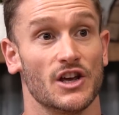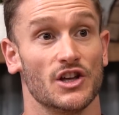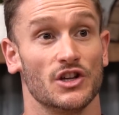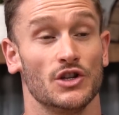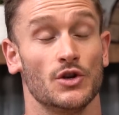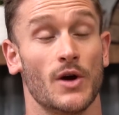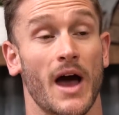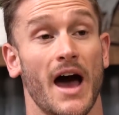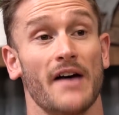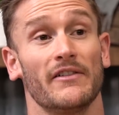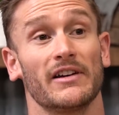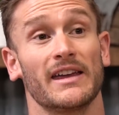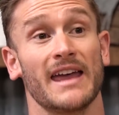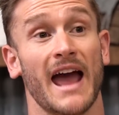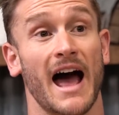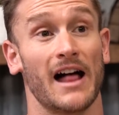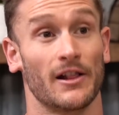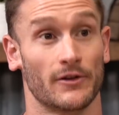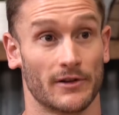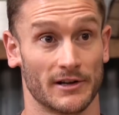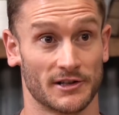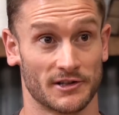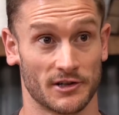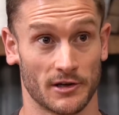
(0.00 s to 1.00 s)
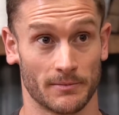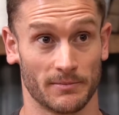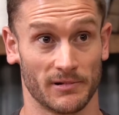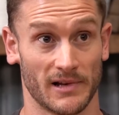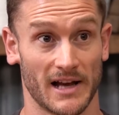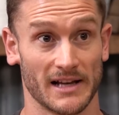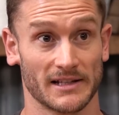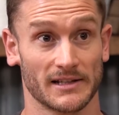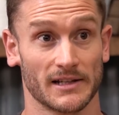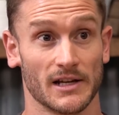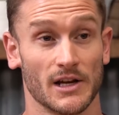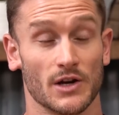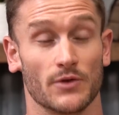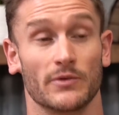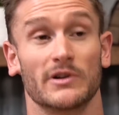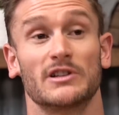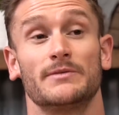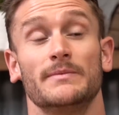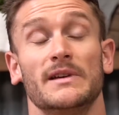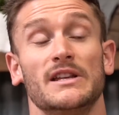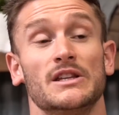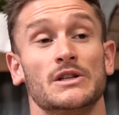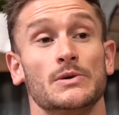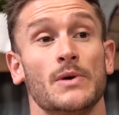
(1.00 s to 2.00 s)
You have a calorie surplus, which
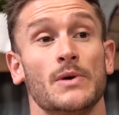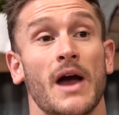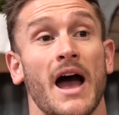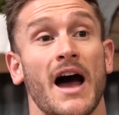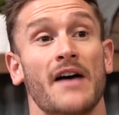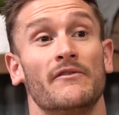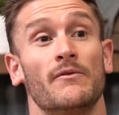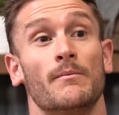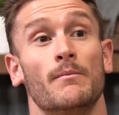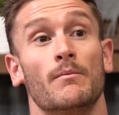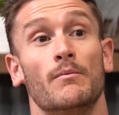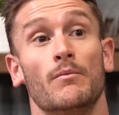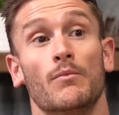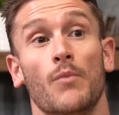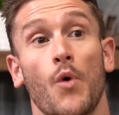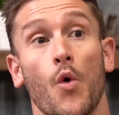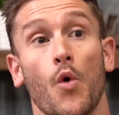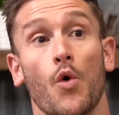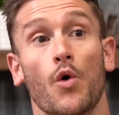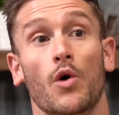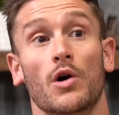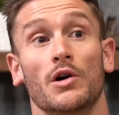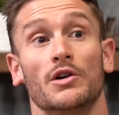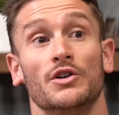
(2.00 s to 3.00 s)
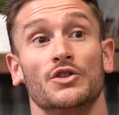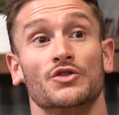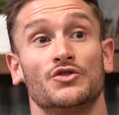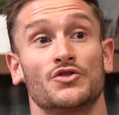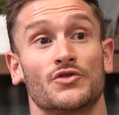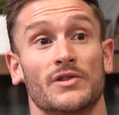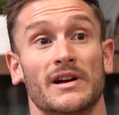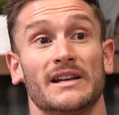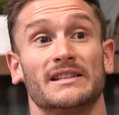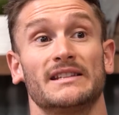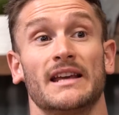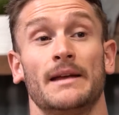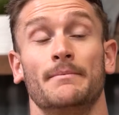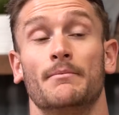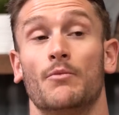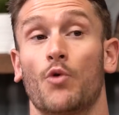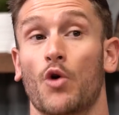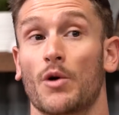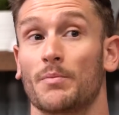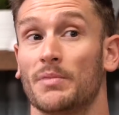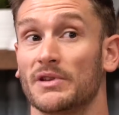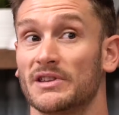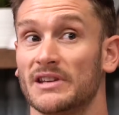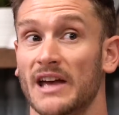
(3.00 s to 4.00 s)
means you have more nutrients and more
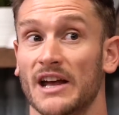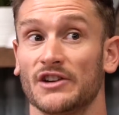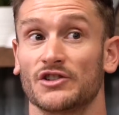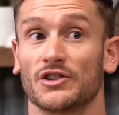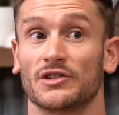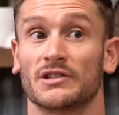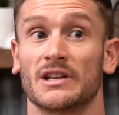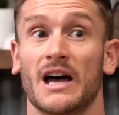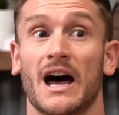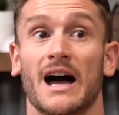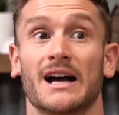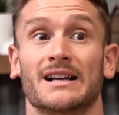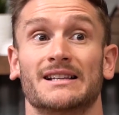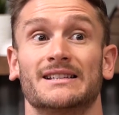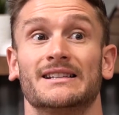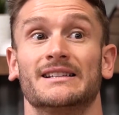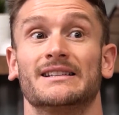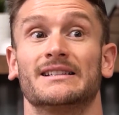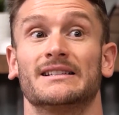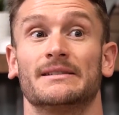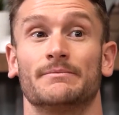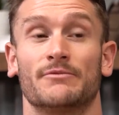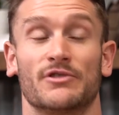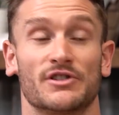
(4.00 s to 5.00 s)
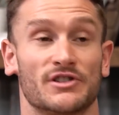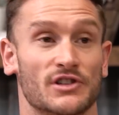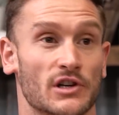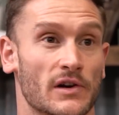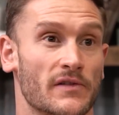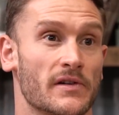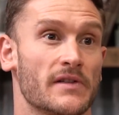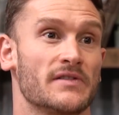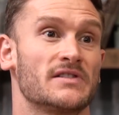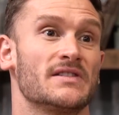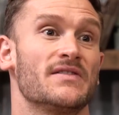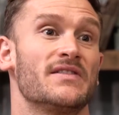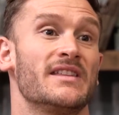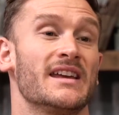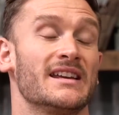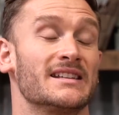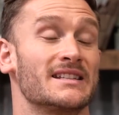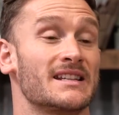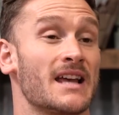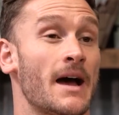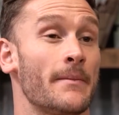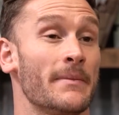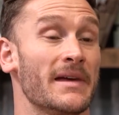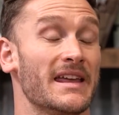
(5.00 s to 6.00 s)
potential toxins and preservatives and things
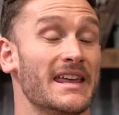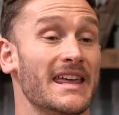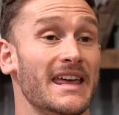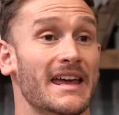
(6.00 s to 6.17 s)
coming